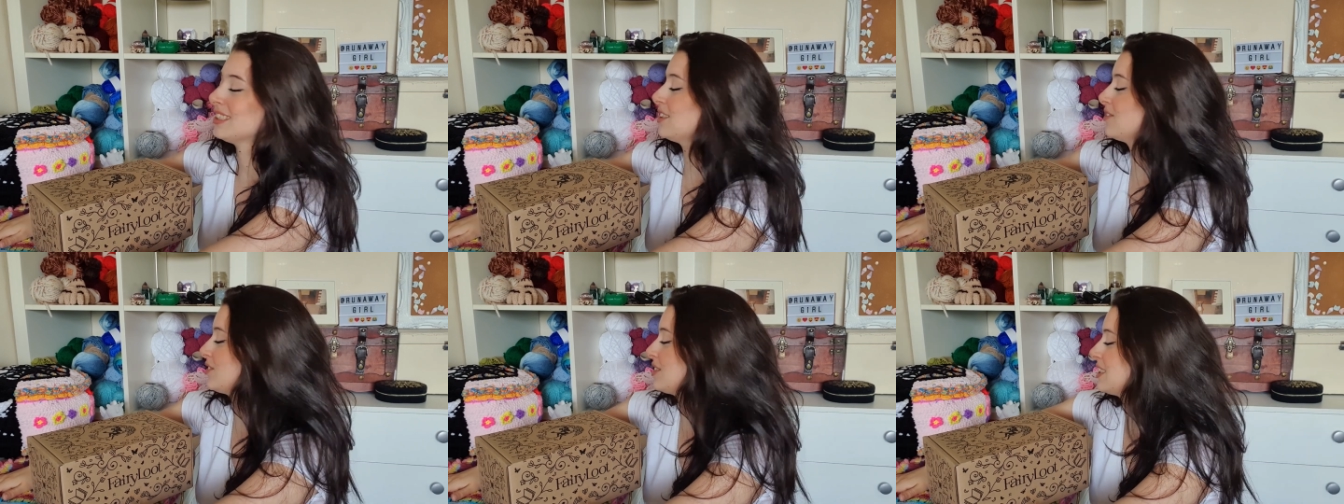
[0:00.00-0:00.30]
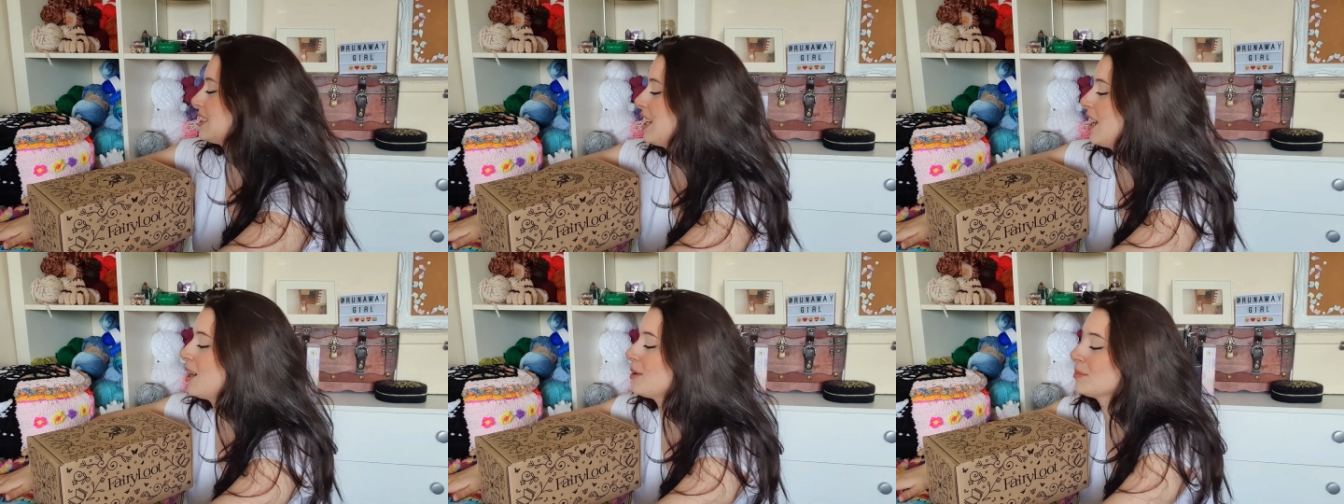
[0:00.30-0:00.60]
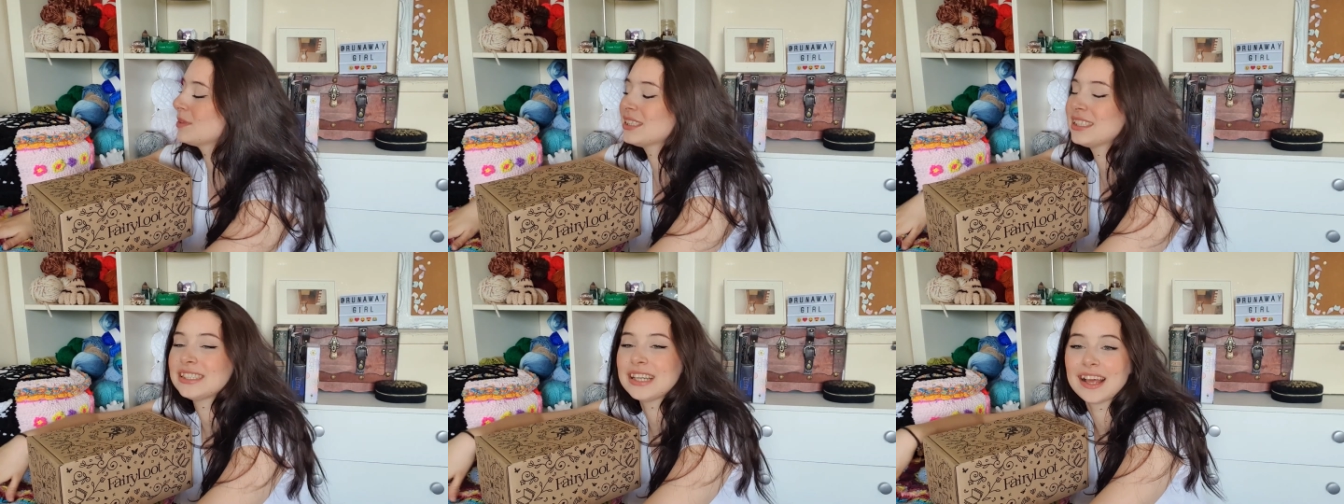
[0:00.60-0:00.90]
I've just set up
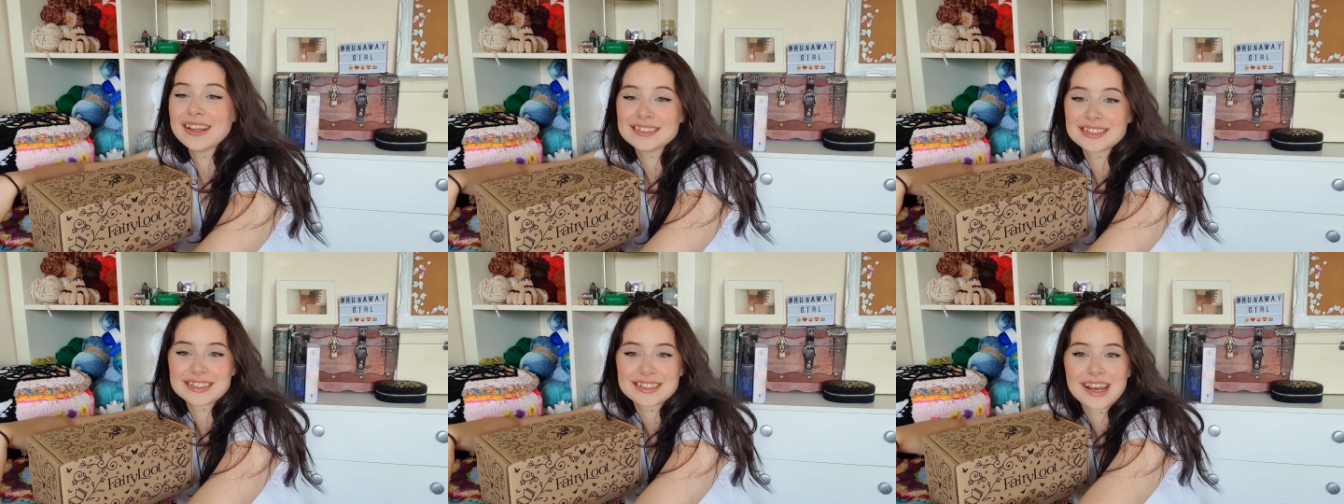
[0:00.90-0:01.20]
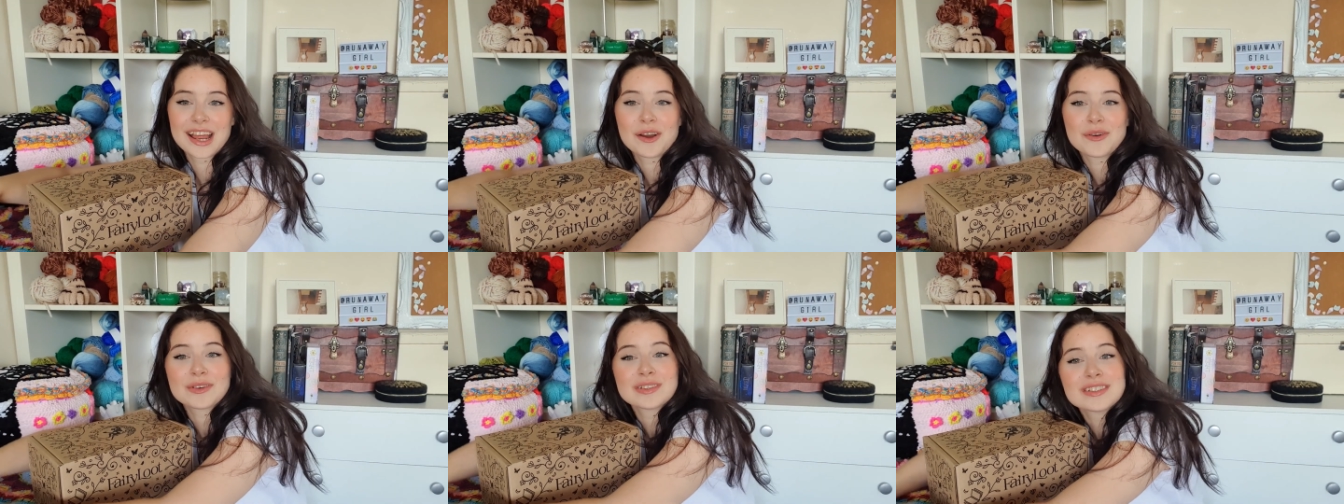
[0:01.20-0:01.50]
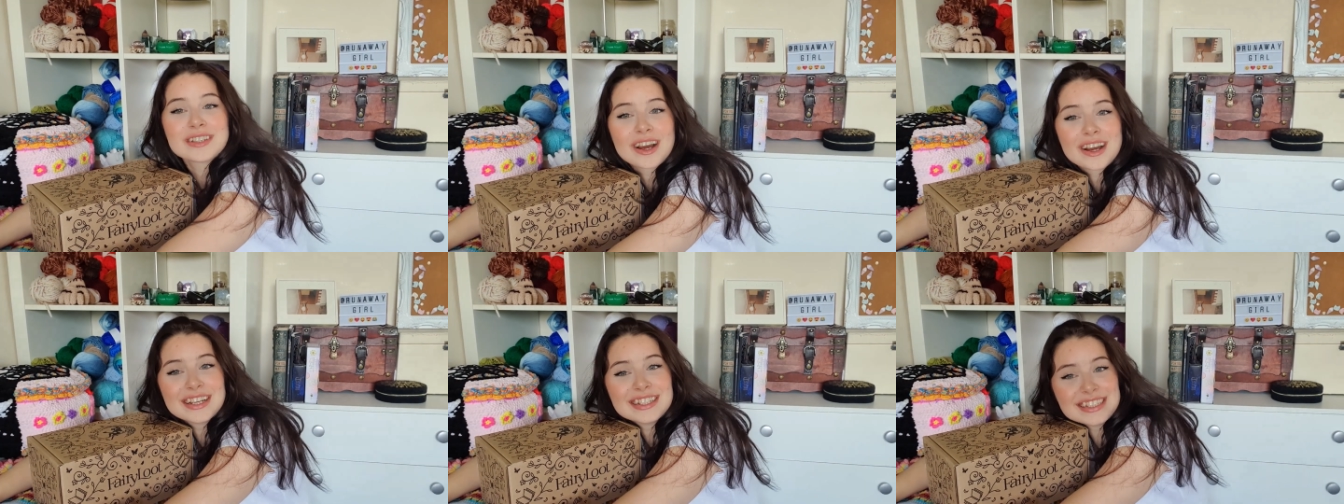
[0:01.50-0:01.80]
this desk now and
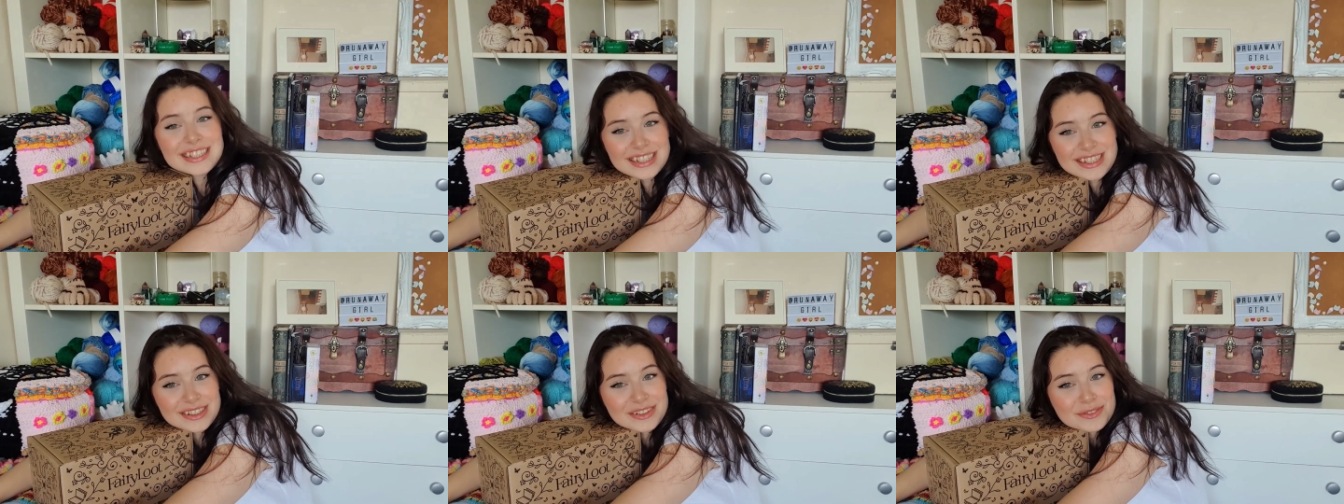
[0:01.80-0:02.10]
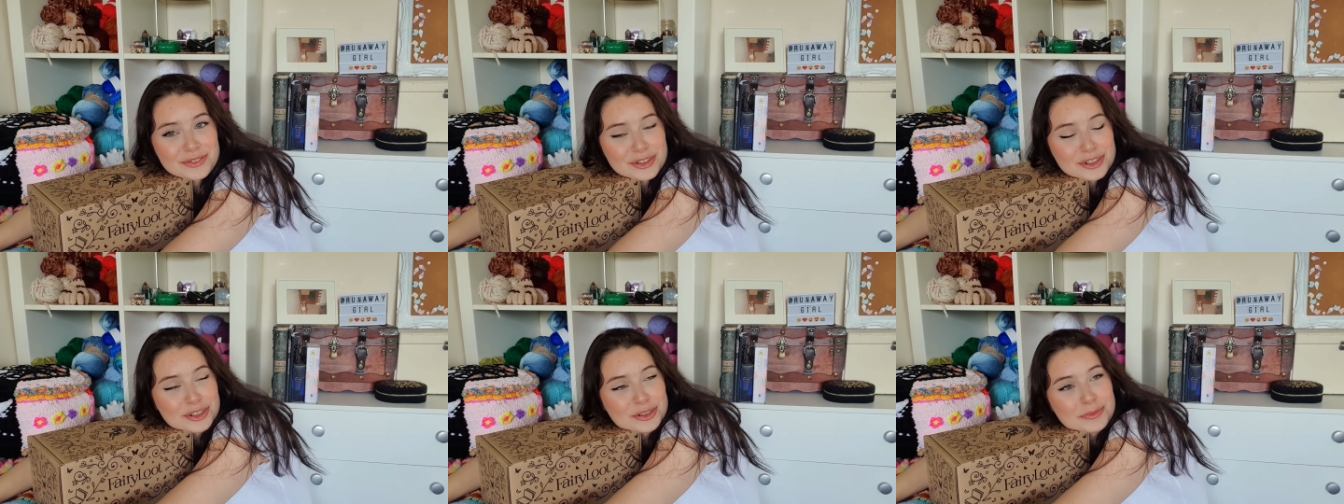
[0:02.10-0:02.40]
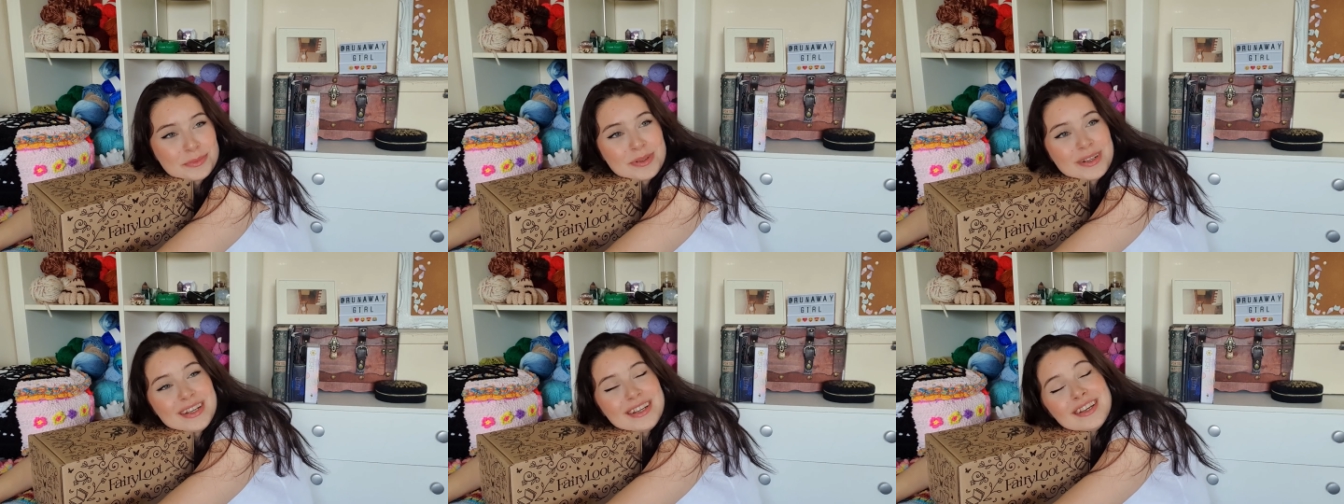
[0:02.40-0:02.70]
tidying the room.